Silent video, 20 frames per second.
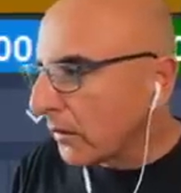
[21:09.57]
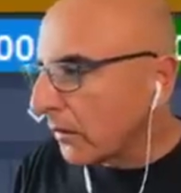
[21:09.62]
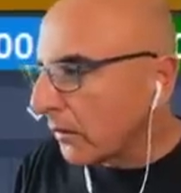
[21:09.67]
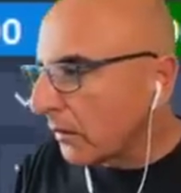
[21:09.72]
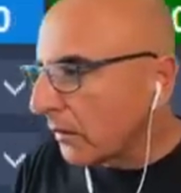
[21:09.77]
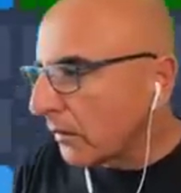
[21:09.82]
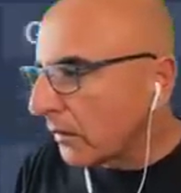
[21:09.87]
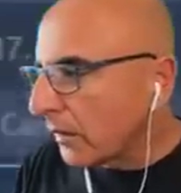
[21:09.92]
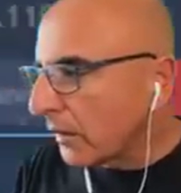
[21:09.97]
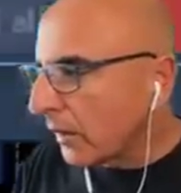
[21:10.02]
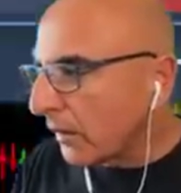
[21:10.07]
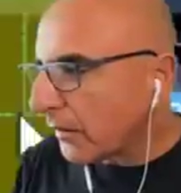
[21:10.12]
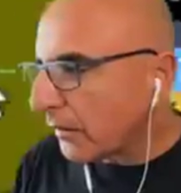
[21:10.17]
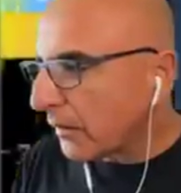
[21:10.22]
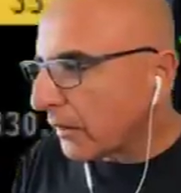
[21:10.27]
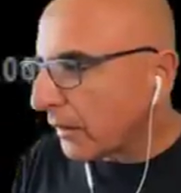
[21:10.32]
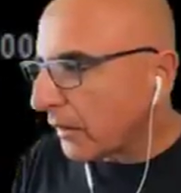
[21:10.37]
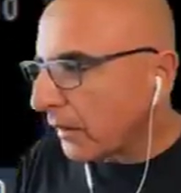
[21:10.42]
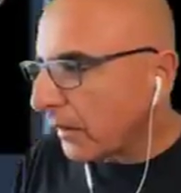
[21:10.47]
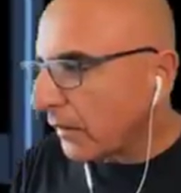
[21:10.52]
when the
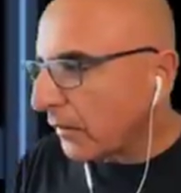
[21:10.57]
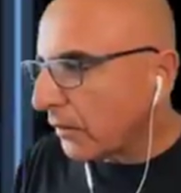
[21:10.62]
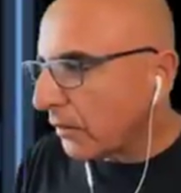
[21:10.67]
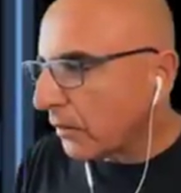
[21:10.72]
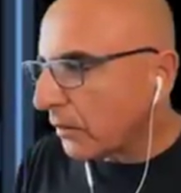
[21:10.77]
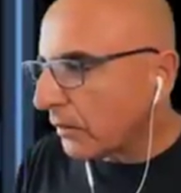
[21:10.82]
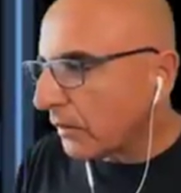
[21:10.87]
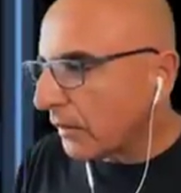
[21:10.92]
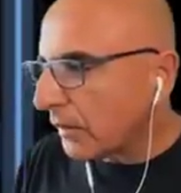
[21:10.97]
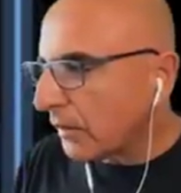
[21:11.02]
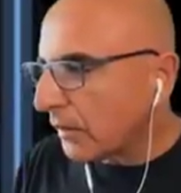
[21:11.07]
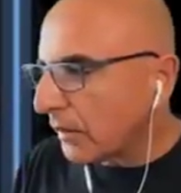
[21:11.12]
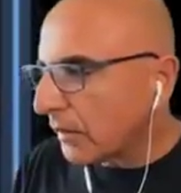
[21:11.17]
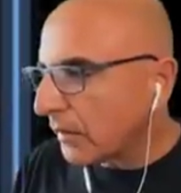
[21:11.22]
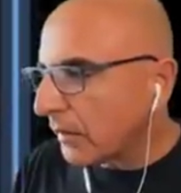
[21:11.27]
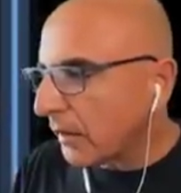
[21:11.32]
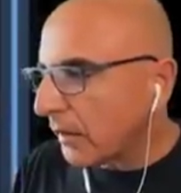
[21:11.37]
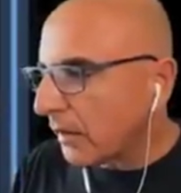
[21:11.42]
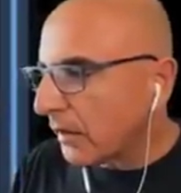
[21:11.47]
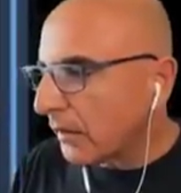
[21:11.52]
Nasdaq is holding near
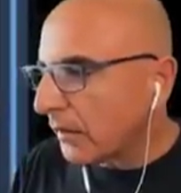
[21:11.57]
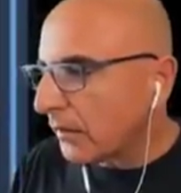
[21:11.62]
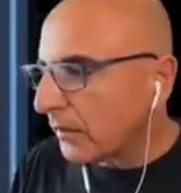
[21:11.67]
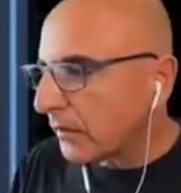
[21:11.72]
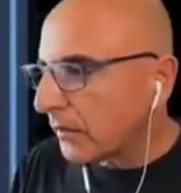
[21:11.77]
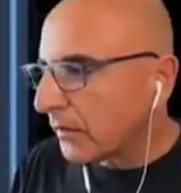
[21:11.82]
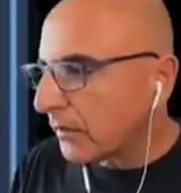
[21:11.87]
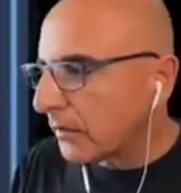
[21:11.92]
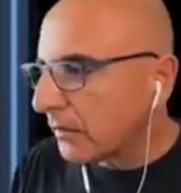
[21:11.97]
the highs.